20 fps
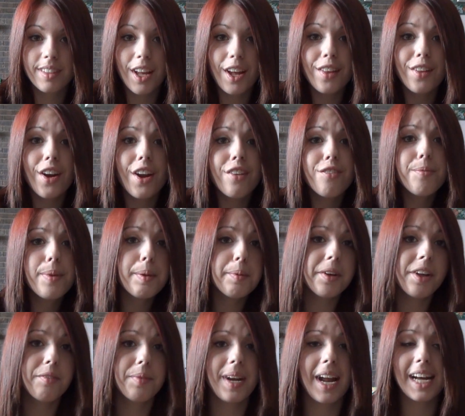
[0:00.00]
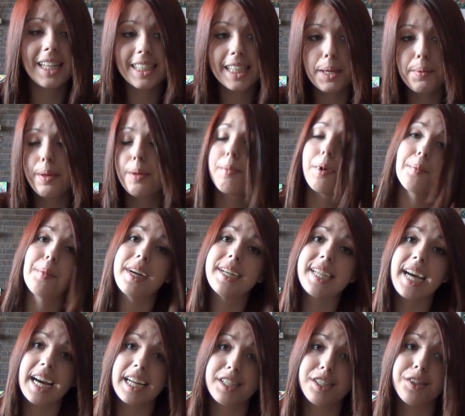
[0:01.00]
a lot of people have been asking me about my
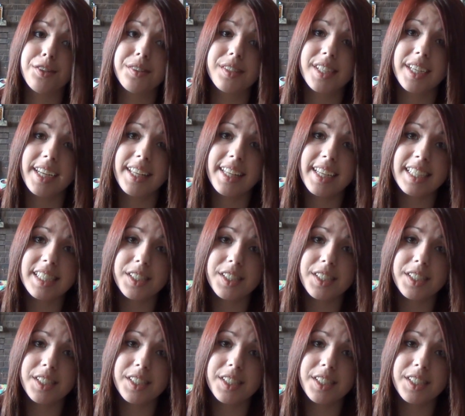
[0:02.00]
tattoos lately,